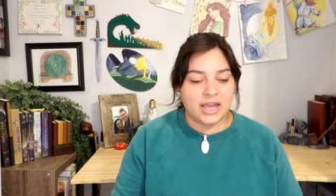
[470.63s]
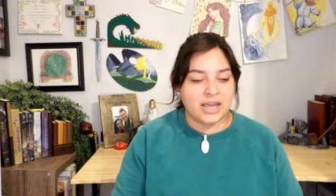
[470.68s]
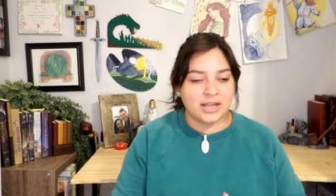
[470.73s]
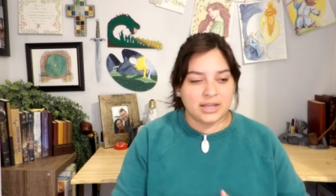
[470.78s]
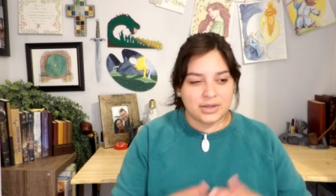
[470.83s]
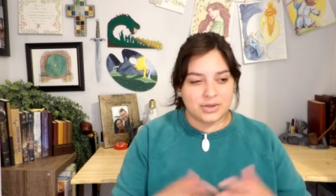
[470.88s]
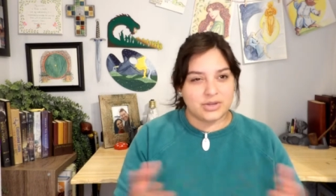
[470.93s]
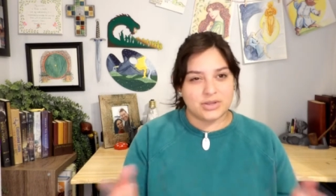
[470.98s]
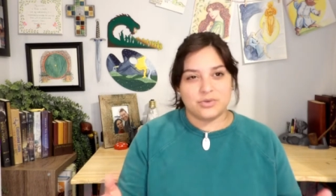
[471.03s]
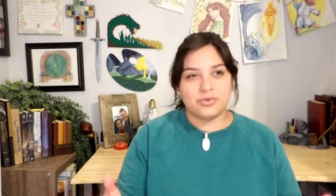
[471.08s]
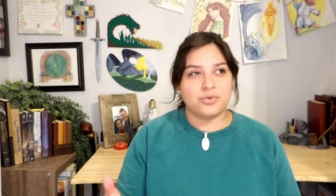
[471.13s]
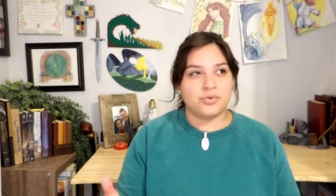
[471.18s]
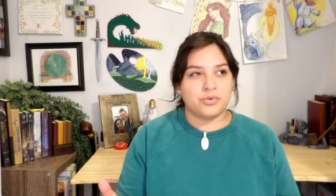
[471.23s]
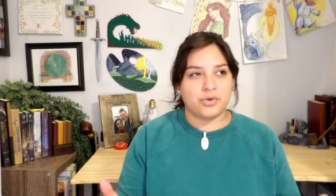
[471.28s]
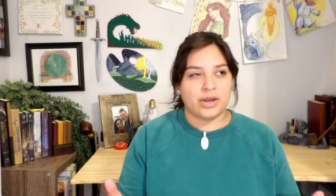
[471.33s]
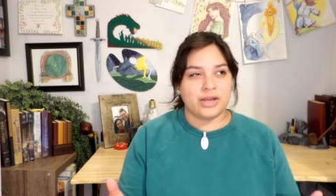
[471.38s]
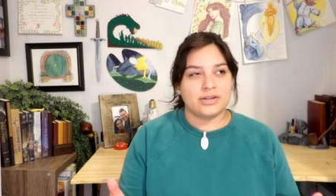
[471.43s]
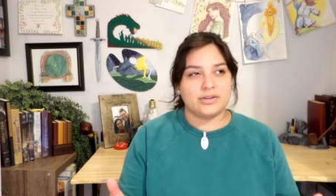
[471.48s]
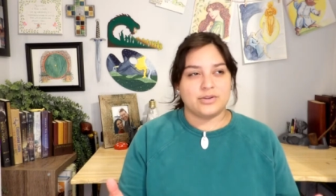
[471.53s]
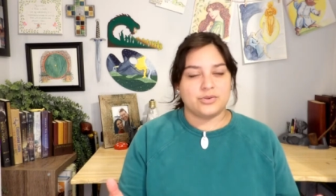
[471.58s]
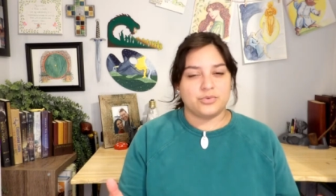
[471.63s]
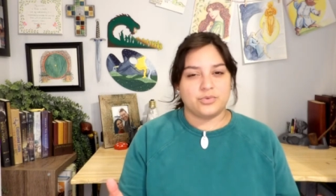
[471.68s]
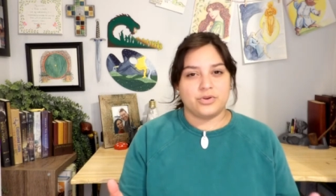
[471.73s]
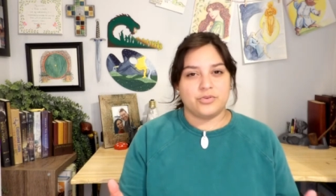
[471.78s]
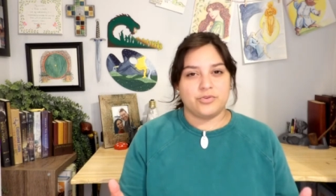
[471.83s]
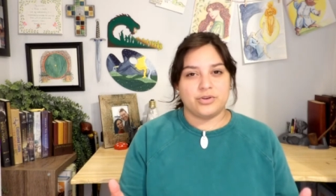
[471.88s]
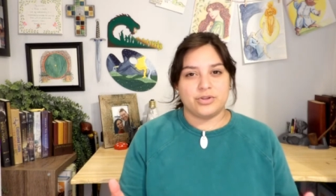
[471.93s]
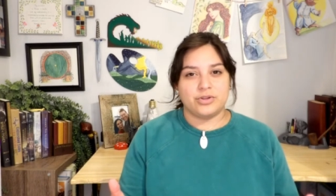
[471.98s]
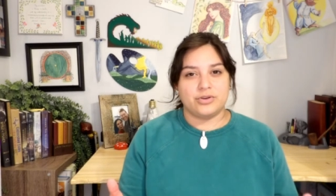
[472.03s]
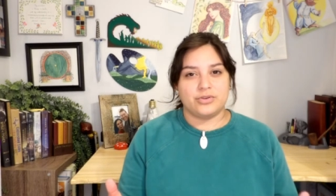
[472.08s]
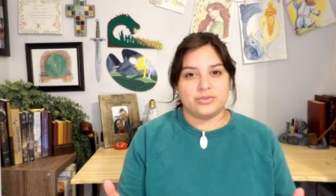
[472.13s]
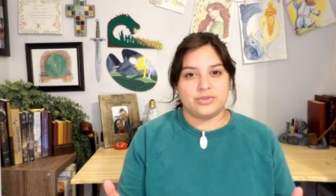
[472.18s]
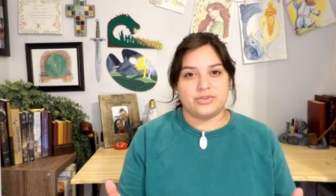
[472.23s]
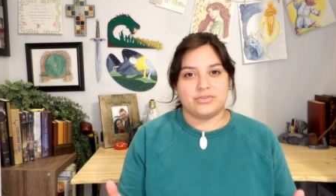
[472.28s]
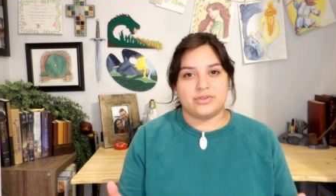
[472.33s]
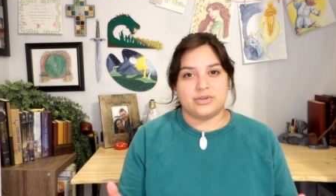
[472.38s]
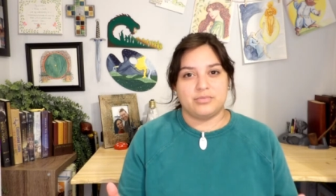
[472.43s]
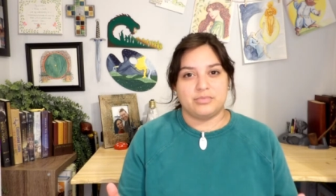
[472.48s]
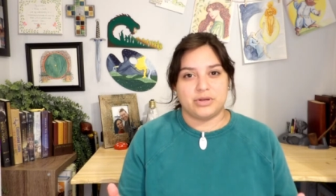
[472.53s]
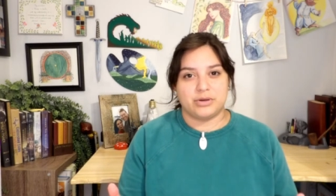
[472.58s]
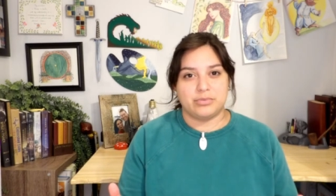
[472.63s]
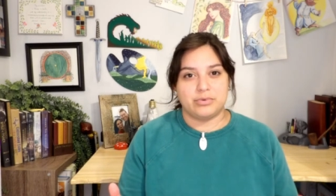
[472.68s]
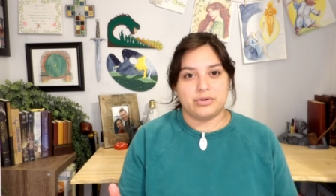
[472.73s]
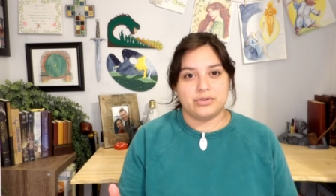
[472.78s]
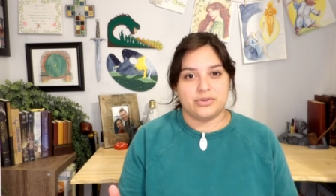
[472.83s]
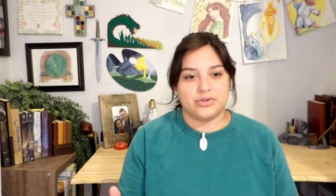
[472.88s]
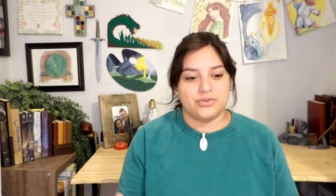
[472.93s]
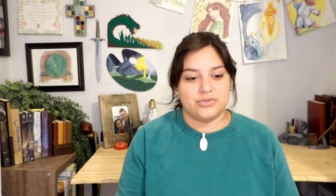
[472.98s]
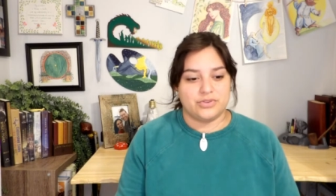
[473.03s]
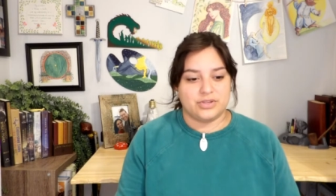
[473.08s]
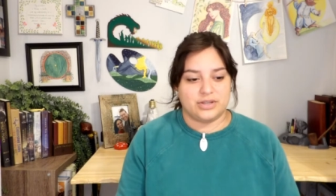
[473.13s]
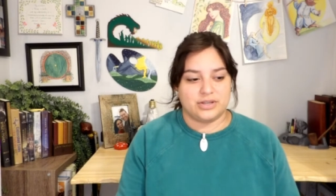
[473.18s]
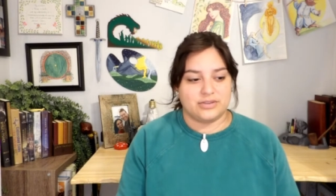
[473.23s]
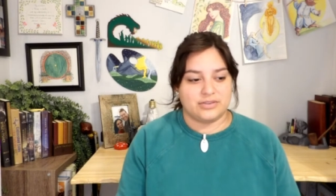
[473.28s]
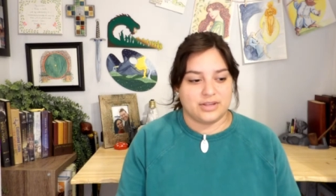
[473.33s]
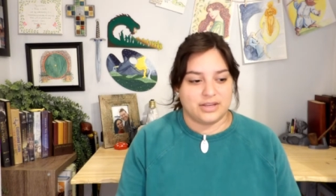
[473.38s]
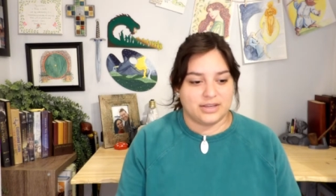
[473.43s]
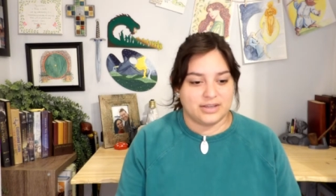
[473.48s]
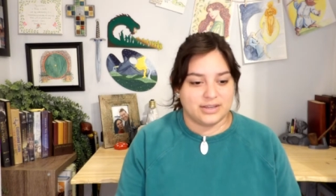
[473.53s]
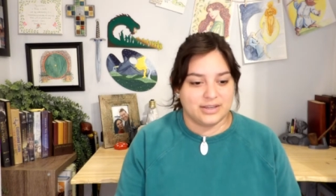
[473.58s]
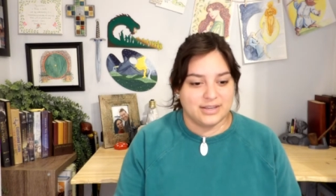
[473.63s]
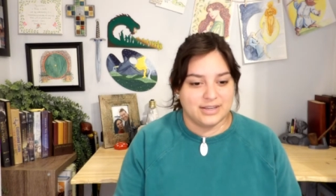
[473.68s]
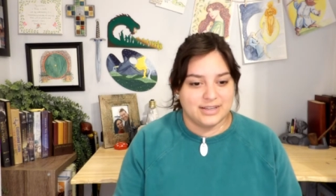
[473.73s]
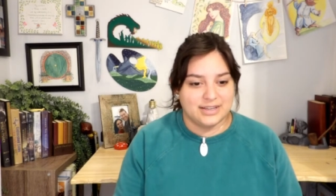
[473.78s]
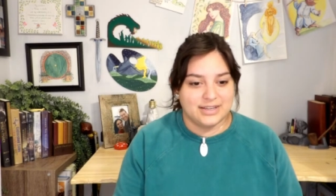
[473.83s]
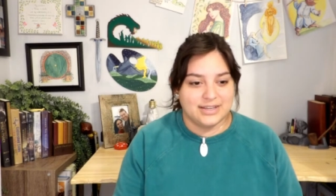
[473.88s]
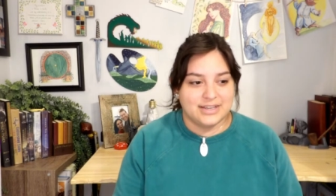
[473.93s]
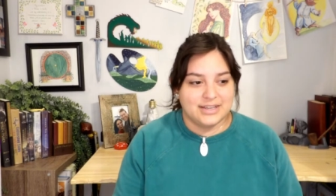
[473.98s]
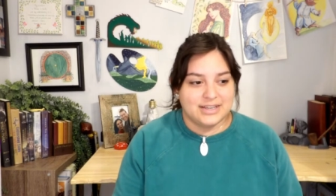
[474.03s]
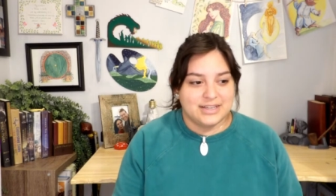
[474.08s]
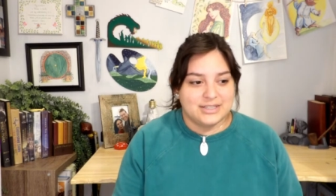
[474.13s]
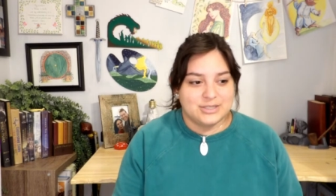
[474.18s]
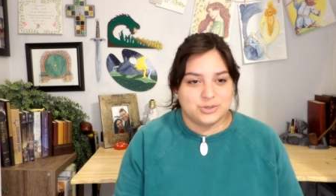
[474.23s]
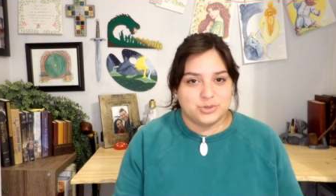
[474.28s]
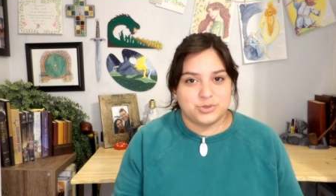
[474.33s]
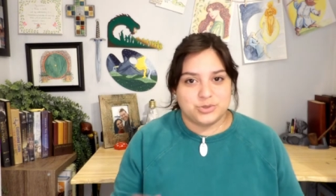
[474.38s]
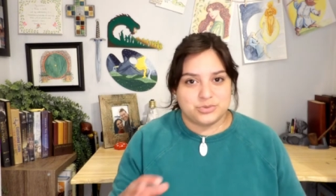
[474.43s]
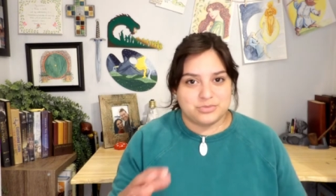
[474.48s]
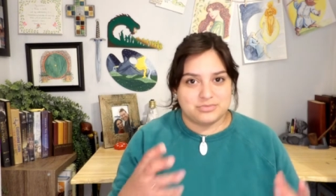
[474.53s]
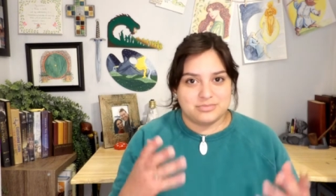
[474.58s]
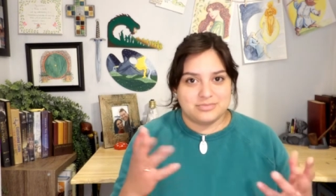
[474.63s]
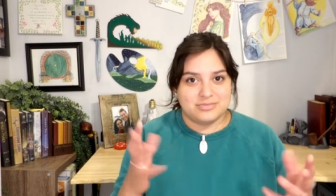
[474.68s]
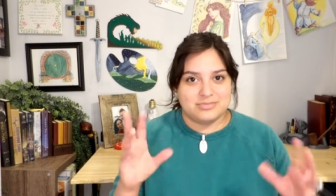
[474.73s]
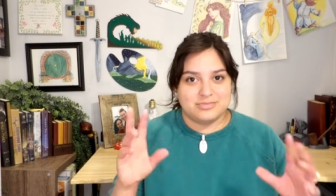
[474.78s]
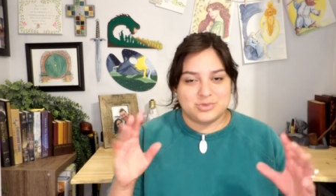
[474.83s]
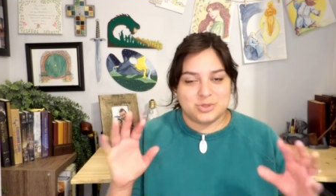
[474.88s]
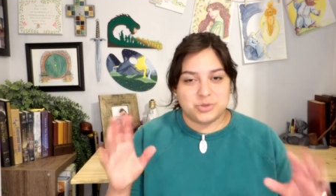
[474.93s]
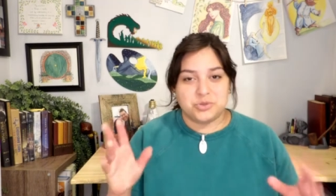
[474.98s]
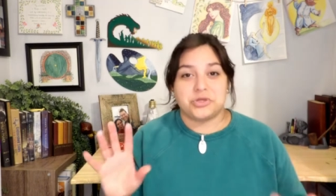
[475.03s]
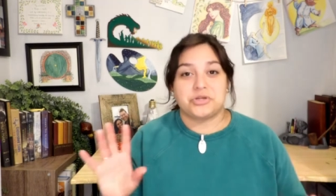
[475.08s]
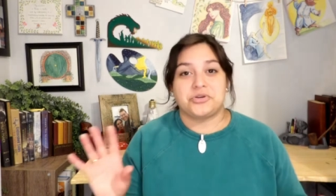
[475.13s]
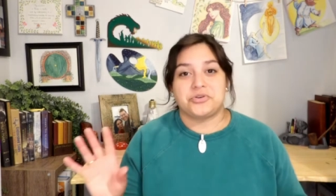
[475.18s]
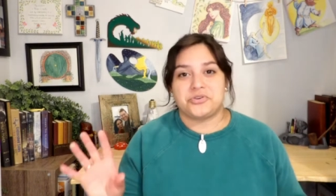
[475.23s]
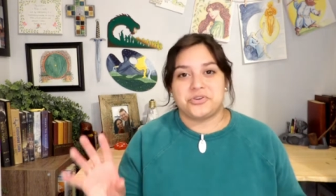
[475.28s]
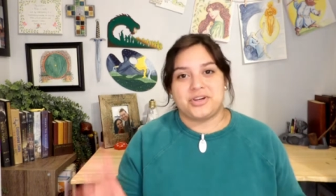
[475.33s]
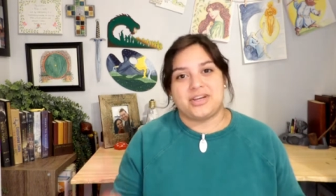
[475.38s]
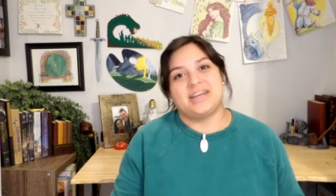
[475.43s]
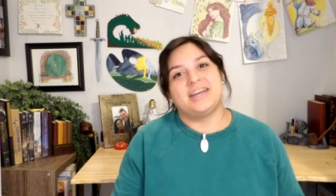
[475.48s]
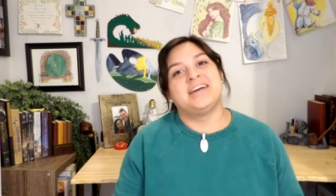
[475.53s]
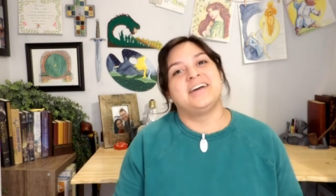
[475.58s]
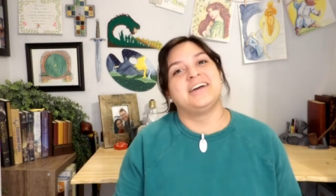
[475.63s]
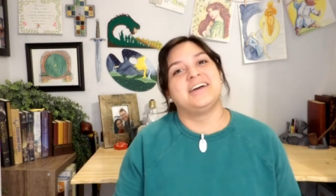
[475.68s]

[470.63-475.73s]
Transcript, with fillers: And granted, we really only see Bilbo use it as like trickery.